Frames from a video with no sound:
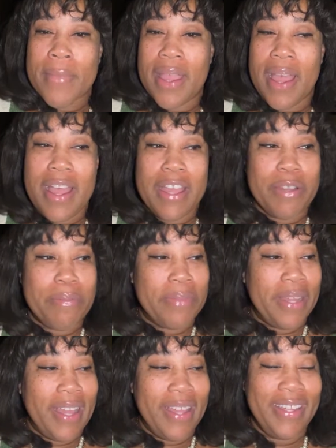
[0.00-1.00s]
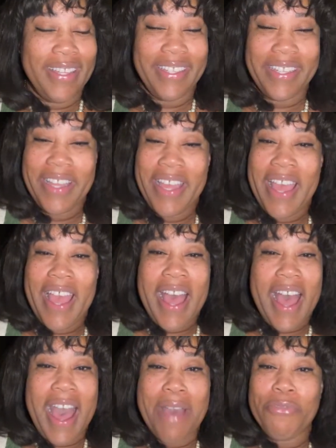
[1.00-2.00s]
um
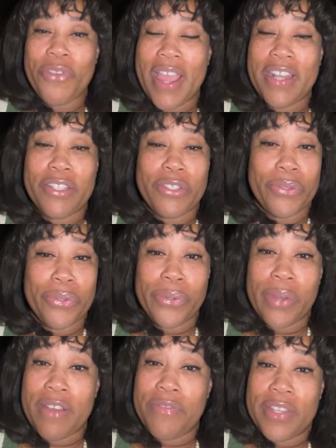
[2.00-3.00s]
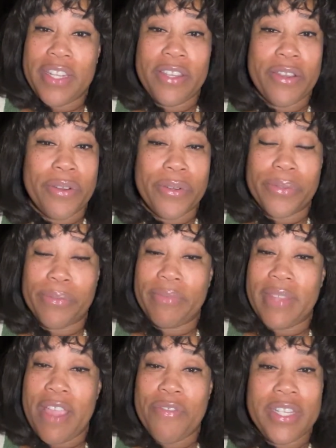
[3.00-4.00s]
I'm trying to do a video
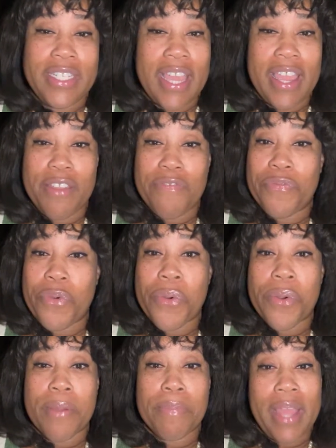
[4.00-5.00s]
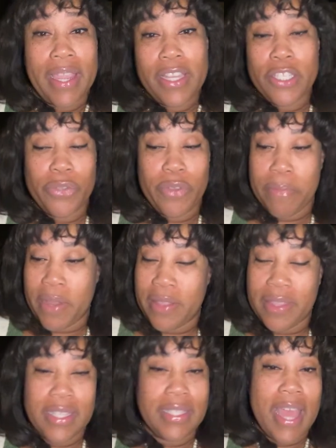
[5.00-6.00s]
every day for Black History
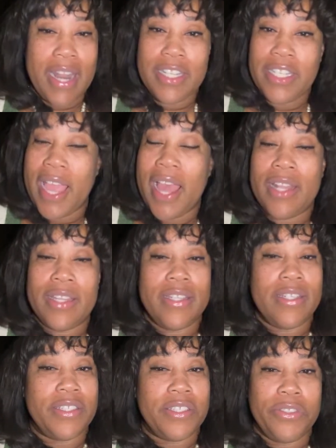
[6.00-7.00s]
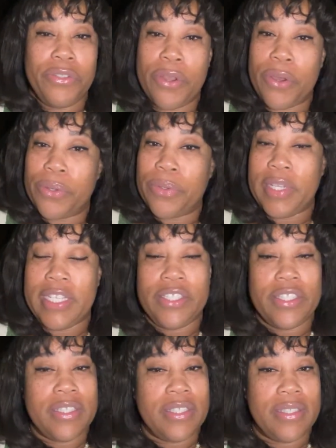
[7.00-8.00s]
Month. It's not a challenge, it's
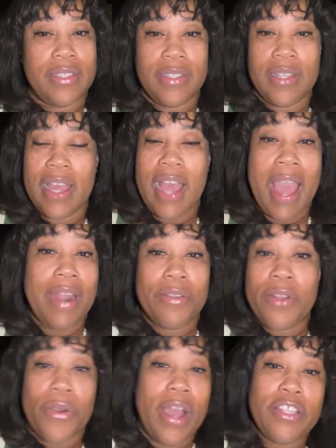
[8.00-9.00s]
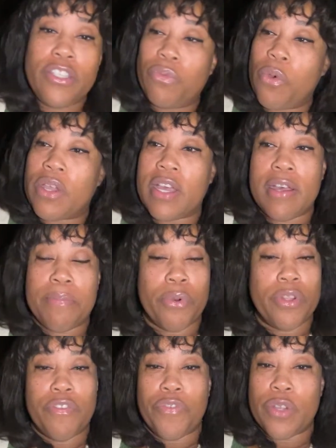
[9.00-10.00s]
just, I don't know. I just woke up
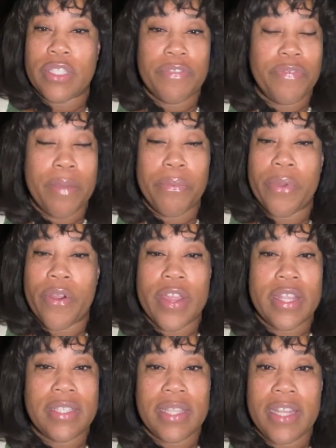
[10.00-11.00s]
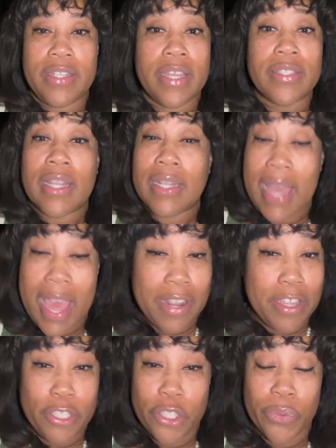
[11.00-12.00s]
on the 1st of February and said there's a lot
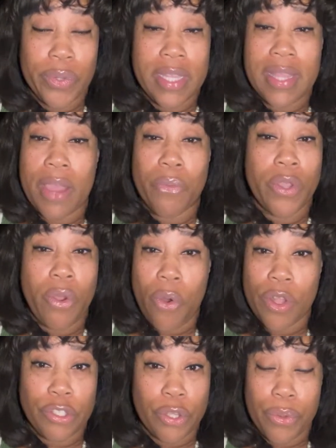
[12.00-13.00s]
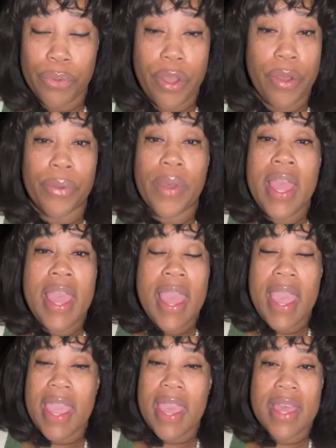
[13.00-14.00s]
of history that we all don't know,
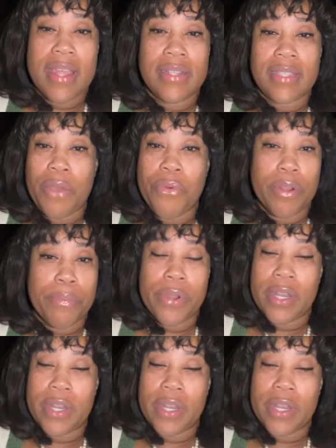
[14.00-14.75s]
and I want to put